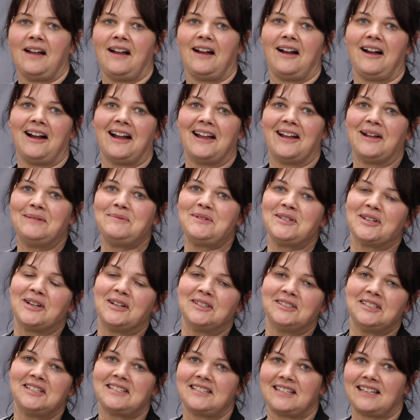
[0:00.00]
Hi, I'm
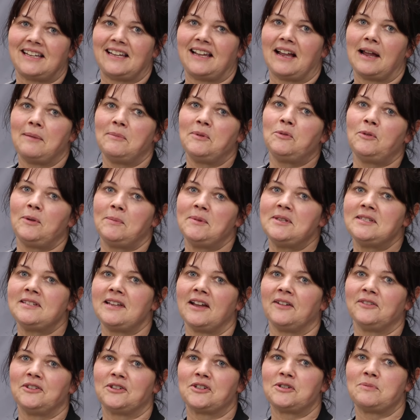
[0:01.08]
Sonya C. I'm a women's
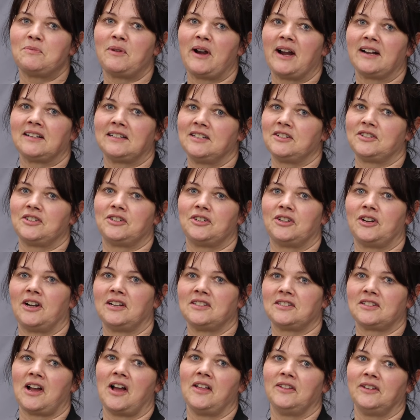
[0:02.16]
health nurse practitioner
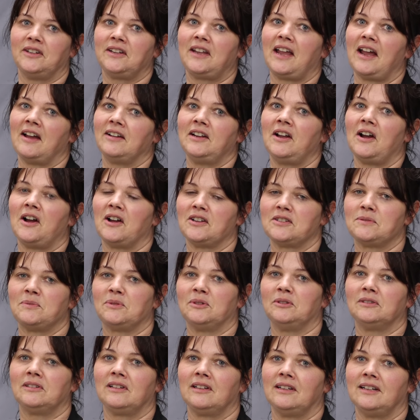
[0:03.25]
at Scotland County
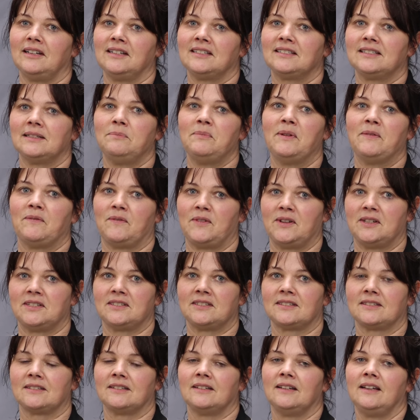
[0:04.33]
Hospital and Clinics in
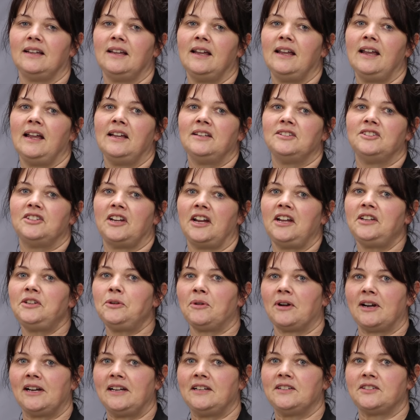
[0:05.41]
Memphis.
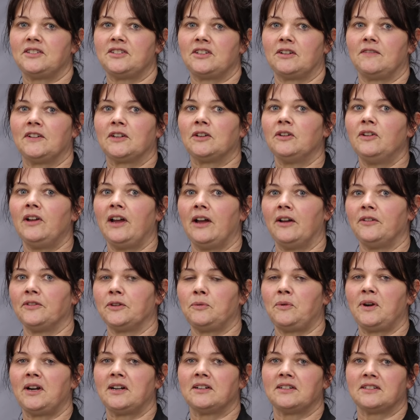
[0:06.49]
January is Cervical Health
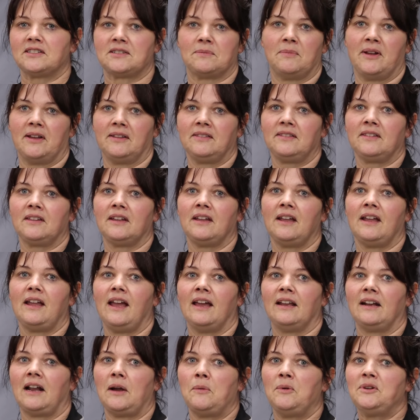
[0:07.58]
Awareness Month,
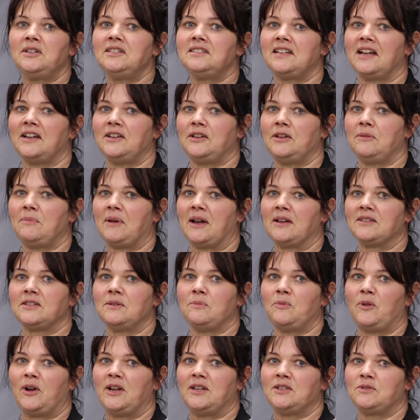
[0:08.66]
and I want to tell you about
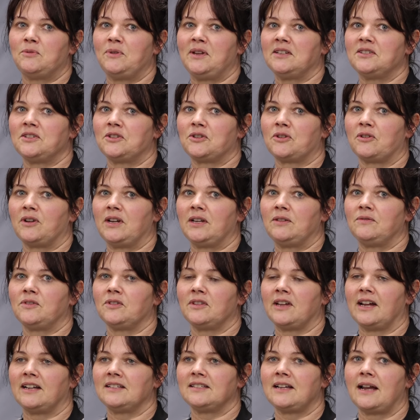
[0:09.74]
some ways we can screen for
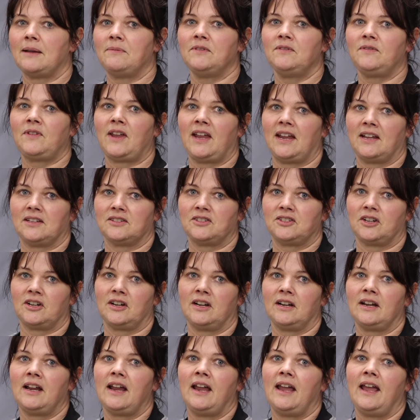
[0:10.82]
that type of
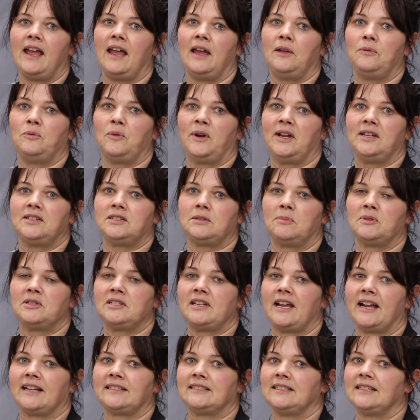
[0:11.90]
cancer and ways to
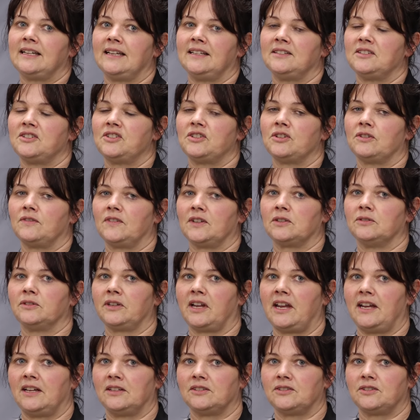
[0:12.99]
protect against cervical
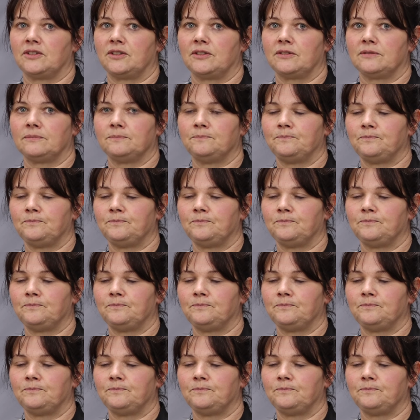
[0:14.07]
cancer.